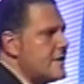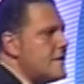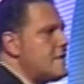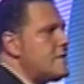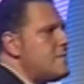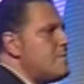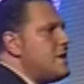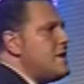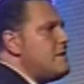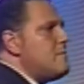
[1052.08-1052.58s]

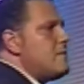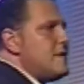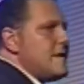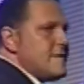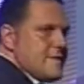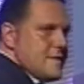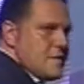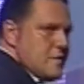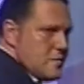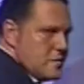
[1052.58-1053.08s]
is being
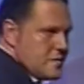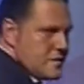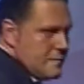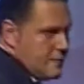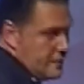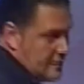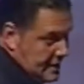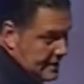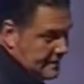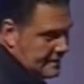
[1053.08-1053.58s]
misused
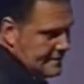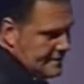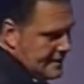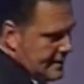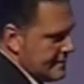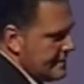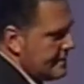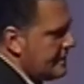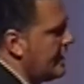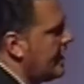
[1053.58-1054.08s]
for
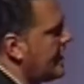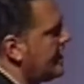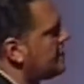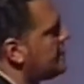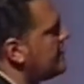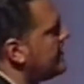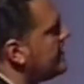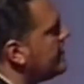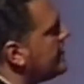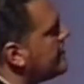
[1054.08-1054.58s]
anything. There has
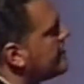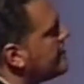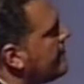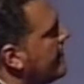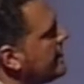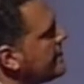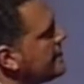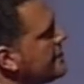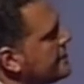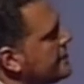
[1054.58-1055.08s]
been
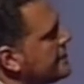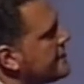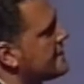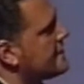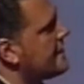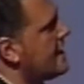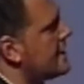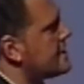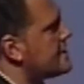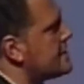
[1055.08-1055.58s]
quite a lot of
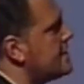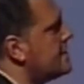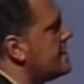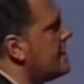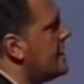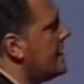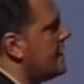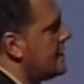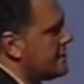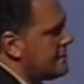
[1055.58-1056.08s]
discussion,
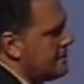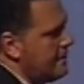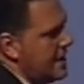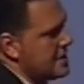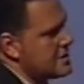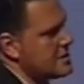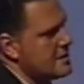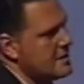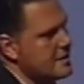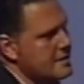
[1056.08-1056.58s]

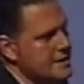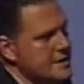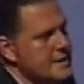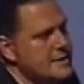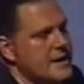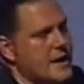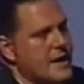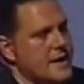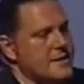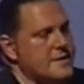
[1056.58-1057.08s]
especially in
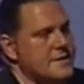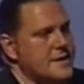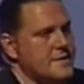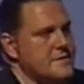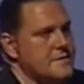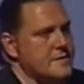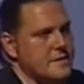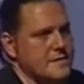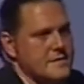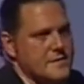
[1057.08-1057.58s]
retargeting
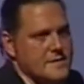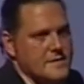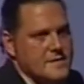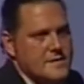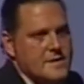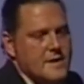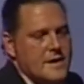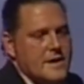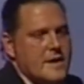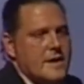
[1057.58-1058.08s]

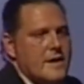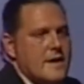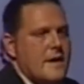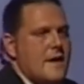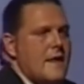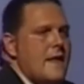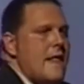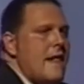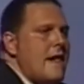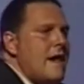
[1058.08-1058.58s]
services,
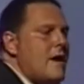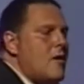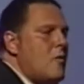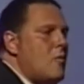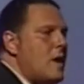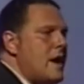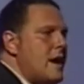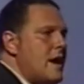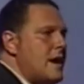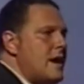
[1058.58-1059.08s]

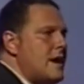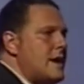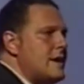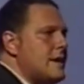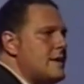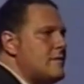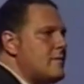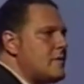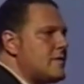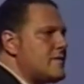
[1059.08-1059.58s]
where
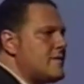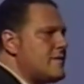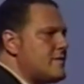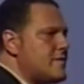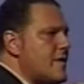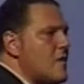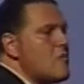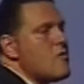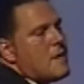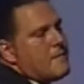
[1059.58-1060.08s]
it was
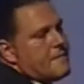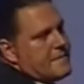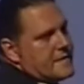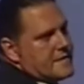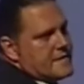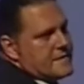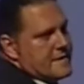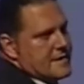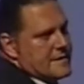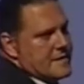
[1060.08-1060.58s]
so
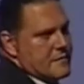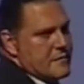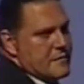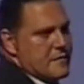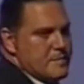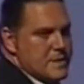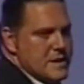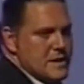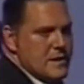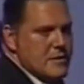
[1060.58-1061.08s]
obvious that
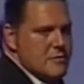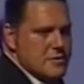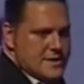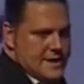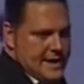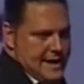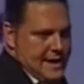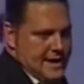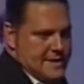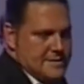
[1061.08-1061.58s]
have been
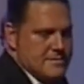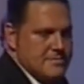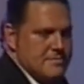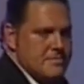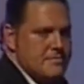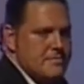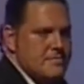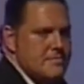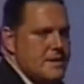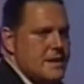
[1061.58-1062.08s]
looked at
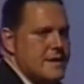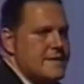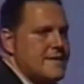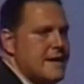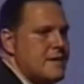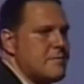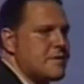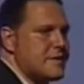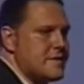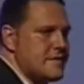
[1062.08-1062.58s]
and
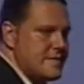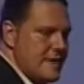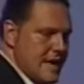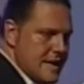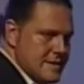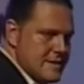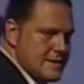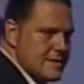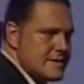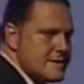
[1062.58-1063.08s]
then
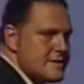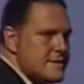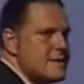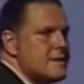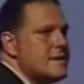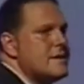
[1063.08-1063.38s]
presented